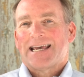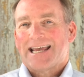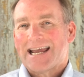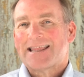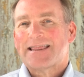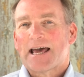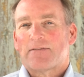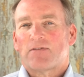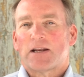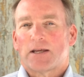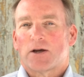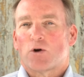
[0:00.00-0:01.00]
In that
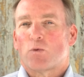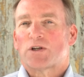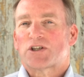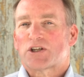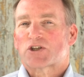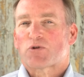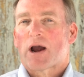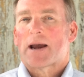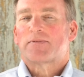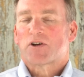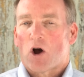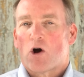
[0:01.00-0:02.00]
video, which
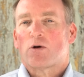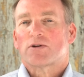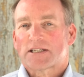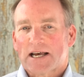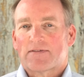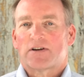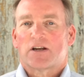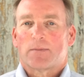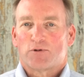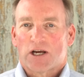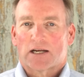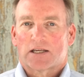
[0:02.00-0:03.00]
describes all 7
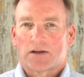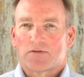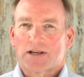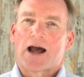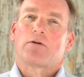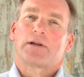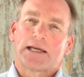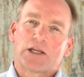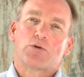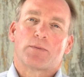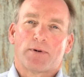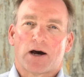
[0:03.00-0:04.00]
objectives, I'll link
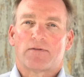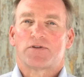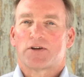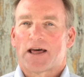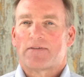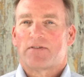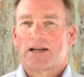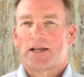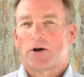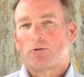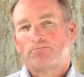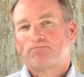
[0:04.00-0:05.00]
you above to that
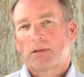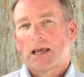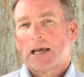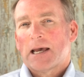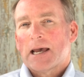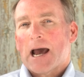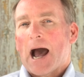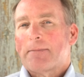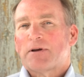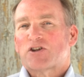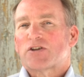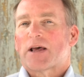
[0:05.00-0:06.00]
video. I
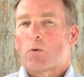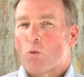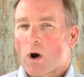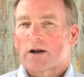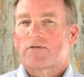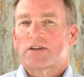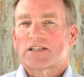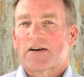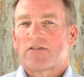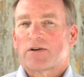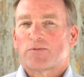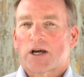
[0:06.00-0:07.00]
mentioned that one of the
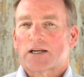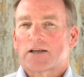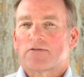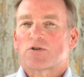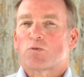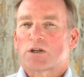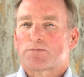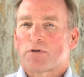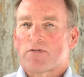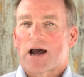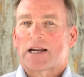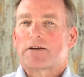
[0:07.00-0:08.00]
7 objectives was
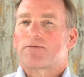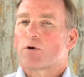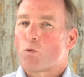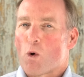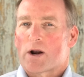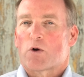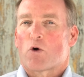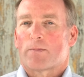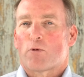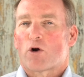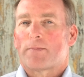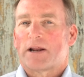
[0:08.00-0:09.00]
providing for one or
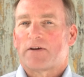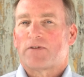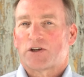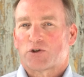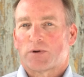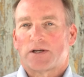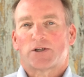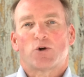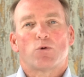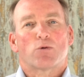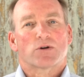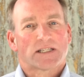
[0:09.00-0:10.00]
more beneficiaries
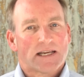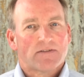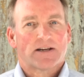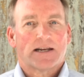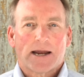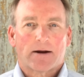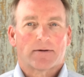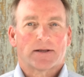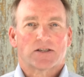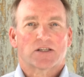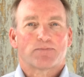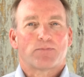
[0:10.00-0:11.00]
who will receive an
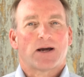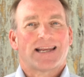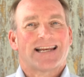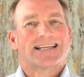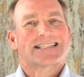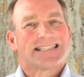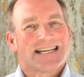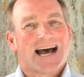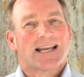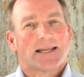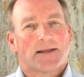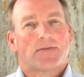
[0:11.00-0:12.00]
inheritance, but it is
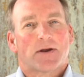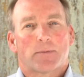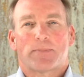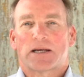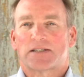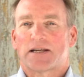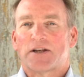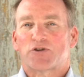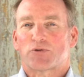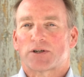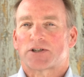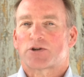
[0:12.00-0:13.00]
not in their best
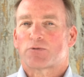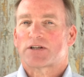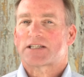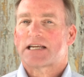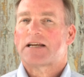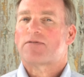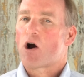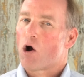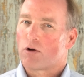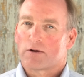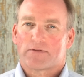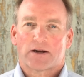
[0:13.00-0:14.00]
interest to receive
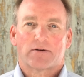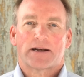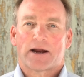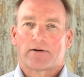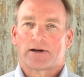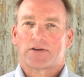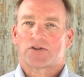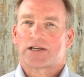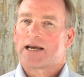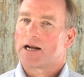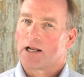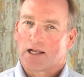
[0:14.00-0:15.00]
all of their inheritance
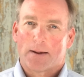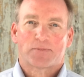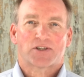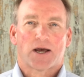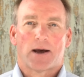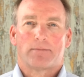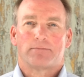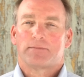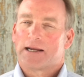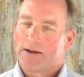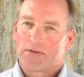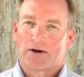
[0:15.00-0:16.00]
in a lump
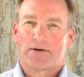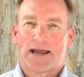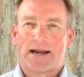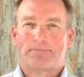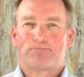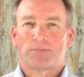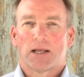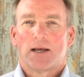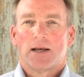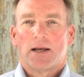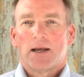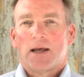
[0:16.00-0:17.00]
sum in their name.
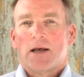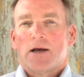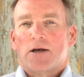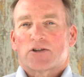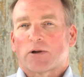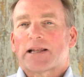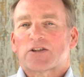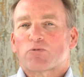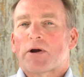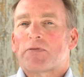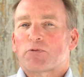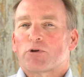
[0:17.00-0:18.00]
So let's
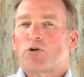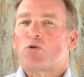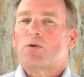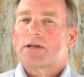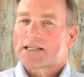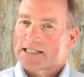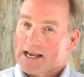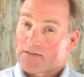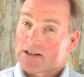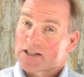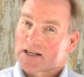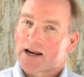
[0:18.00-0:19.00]
run through
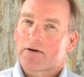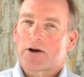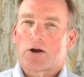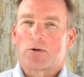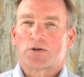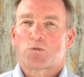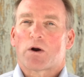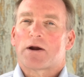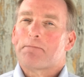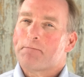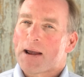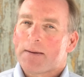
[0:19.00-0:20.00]
7 scenarios where
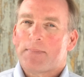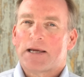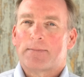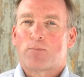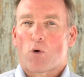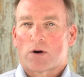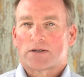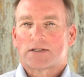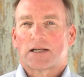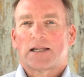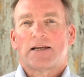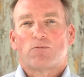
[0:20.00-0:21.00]
it may be important
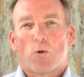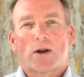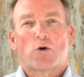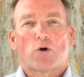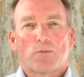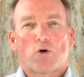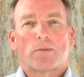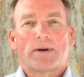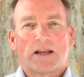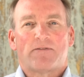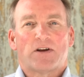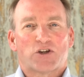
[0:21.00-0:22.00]
to leave one or more
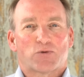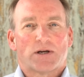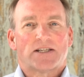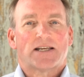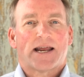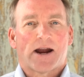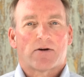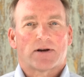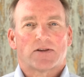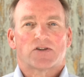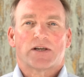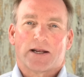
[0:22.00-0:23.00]
beneficiaries'
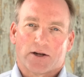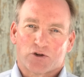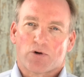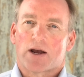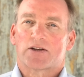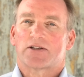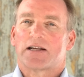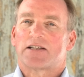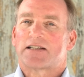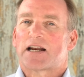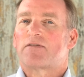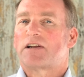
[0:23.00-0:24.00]
inheritance in a trust
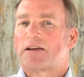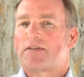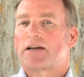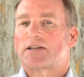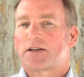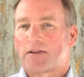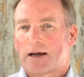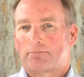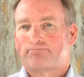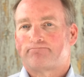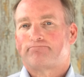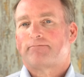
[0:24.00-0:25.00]
instead of leaving it to
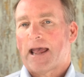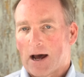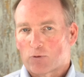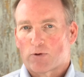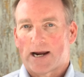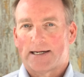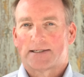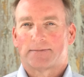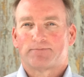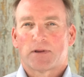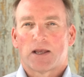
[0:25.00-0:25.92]
them outright.